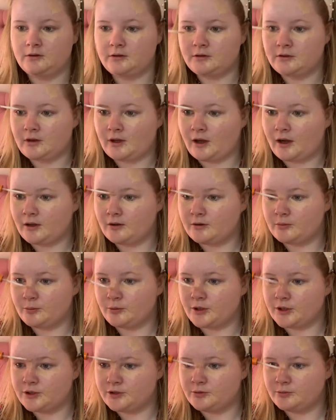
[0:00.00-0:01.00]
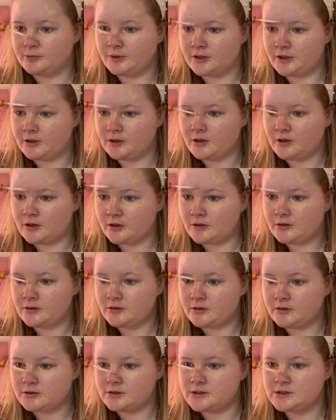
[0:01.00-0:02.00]
Down the bridge of my
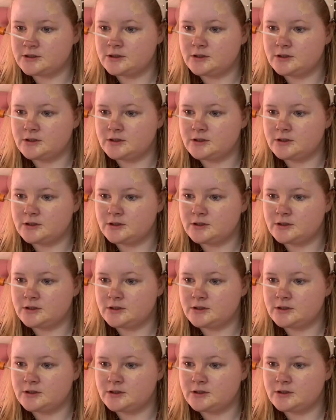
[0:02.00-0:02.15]
nose.